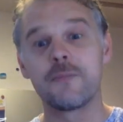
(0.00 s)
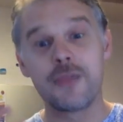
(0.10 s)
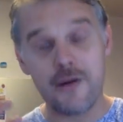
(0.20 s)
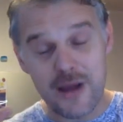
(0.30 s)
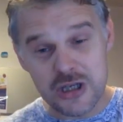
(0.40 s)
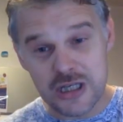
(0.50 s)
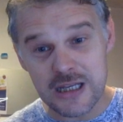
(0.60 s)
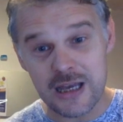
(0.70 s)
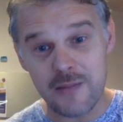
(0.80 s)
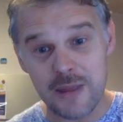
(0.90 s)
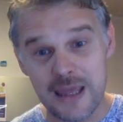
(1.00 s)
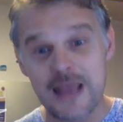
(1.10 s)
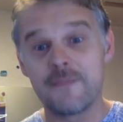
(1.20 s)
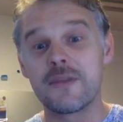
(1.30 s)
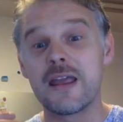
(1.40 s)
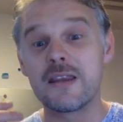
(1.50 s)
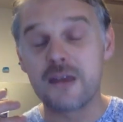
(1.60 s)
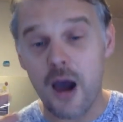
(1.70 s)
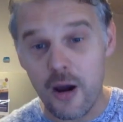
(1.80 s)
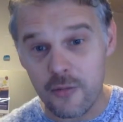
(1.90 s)
They're actually going to be
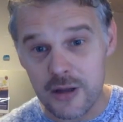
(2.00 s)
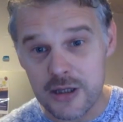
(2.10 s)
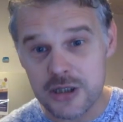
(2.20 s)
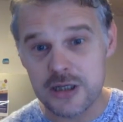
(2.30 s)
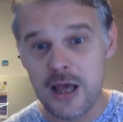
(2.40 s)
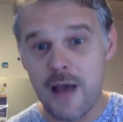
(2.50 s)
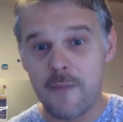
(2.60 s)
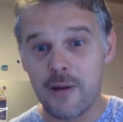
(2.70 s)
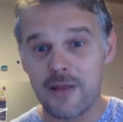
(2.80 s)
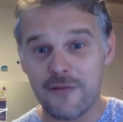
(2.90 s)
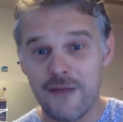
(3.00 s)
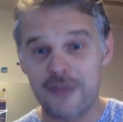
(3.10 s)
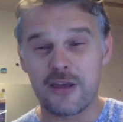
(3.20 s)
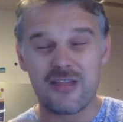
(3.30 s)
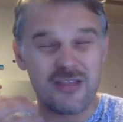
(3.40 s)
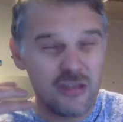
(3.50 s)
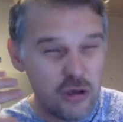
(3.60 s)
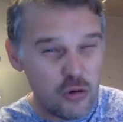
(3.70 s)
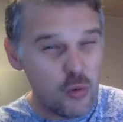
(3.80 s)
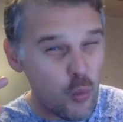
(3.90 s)
encouraged by the fact that
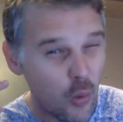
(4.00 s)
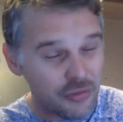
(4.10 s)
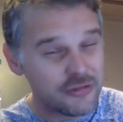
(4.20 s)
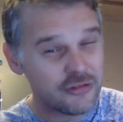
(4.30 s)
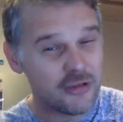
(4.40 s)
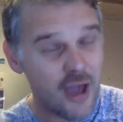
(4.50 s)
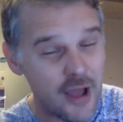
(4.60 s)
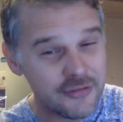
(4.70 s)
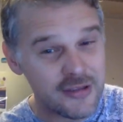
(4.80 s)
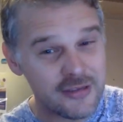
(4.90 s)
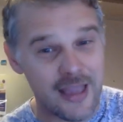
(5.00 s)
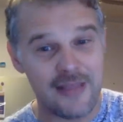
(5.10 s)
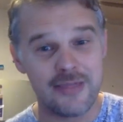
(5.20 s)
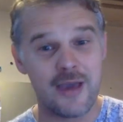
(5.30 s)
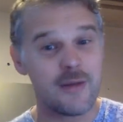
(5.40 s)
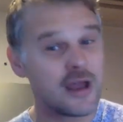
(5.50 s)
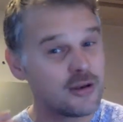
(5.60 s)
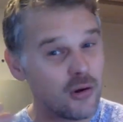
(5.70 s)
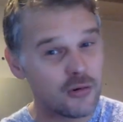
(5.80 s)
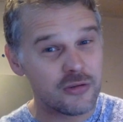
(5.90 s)
you want to understand them and
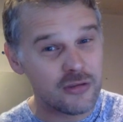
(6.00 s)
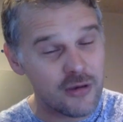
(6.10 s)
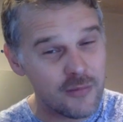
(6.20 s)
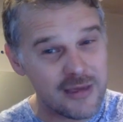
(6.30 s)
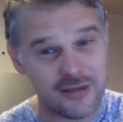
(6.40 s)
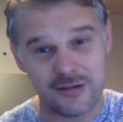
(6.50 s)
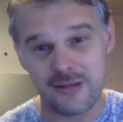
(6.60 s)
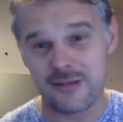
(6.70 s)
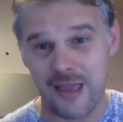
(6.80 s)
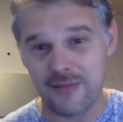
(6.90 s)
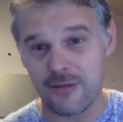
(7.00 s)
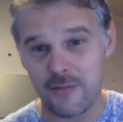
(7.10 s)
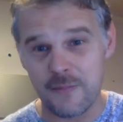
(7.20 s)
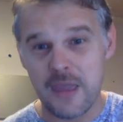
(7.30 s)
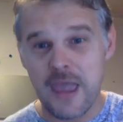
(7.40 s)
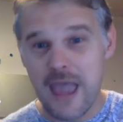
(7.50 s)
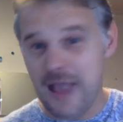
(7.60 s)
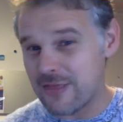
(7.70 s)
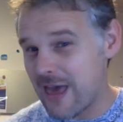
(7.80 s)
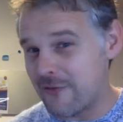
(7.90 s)
not to misunderstand them.
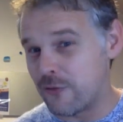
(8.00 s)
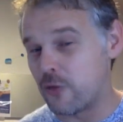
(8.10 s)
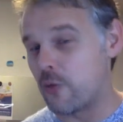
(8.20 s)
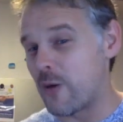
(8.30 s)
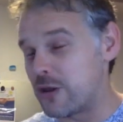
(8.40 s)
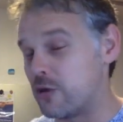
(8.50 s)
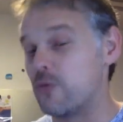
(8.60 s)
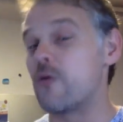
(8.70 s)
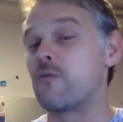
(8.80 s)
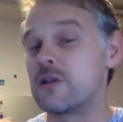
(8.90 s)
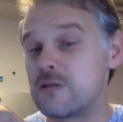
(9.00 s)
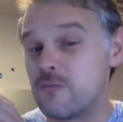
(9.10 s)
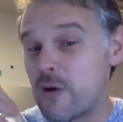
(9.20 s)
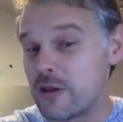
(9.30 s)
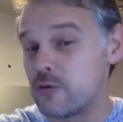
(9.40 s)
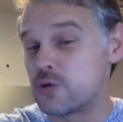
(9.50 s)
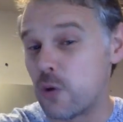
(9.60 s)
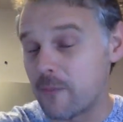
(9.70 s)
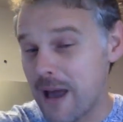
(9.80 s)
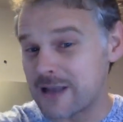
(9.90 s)
And therefore, when you
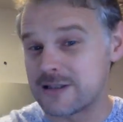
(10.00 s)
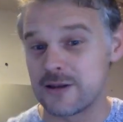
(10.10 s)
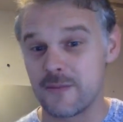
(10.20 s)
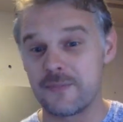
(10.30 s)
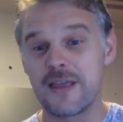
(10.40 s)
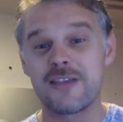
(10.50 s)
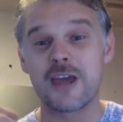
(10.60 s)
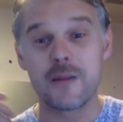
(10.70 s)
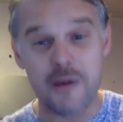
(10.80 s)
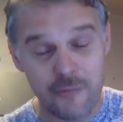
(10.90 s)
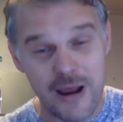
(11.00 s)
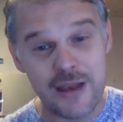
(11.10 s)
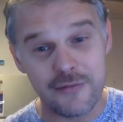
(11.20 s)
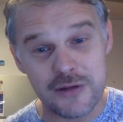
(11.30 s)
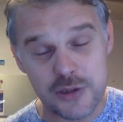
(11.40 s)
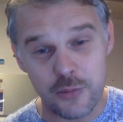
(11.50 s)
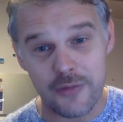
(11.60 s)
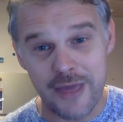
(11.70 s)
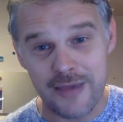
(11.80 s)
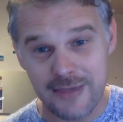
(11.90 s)
talk back to them, it's going to be relevant to what
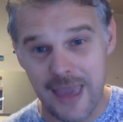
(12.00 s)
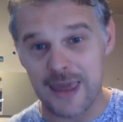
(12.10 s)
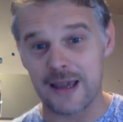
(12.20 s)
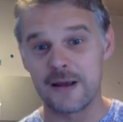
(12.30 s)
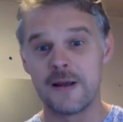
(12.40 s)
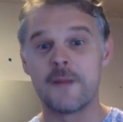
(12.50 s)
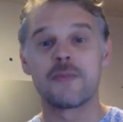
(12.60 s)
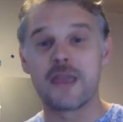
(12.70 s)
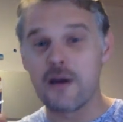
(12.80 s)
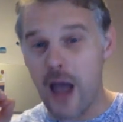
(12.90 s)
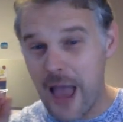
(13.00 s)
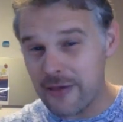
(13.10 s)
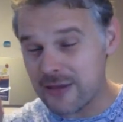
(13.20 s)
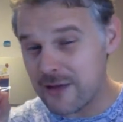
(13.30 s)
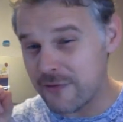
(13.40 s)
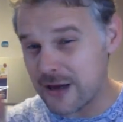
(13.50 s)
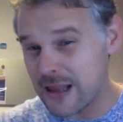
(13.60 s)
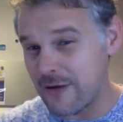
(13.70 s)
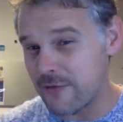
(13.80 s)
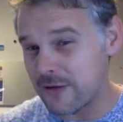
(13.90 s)
they're saying. Asking for
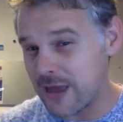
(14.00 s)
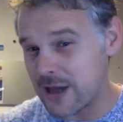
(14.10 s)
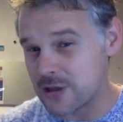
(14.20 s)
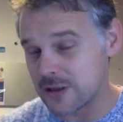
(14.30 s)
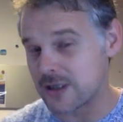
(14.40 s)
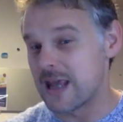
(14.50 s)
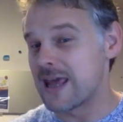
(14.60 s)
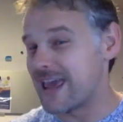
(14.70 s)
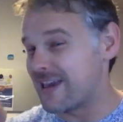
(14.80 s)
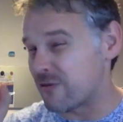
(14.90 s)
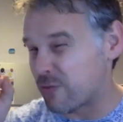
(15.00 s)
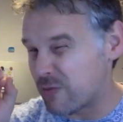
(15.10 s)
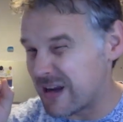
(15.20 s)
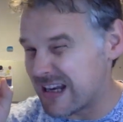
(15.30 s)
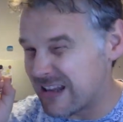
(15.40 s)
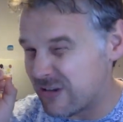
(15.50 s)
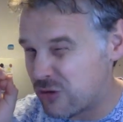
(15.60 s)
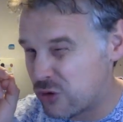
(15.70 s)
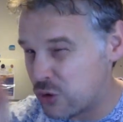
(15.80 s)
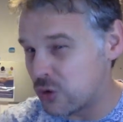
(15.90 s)
clarification is a really
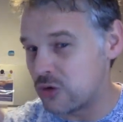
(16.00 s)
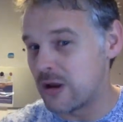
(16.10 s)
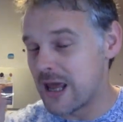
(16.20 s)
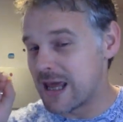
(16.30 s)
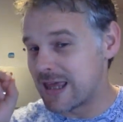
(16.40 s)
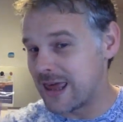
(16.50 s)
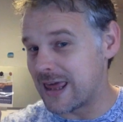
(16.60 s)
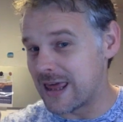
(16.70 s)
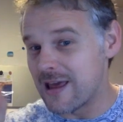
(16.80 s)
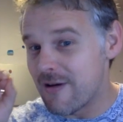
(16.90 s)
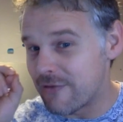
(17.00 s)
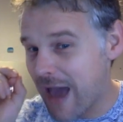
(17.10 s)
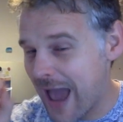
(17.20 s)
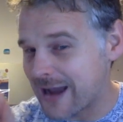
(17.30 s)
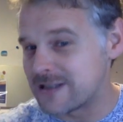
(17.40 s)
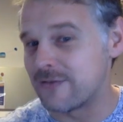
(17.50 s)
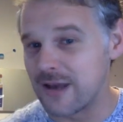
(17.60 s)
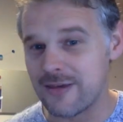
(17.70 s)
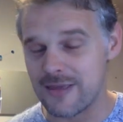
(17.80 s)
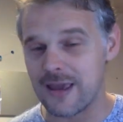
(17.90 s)
good key for active
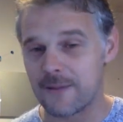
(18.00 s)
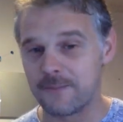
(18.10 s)
listening.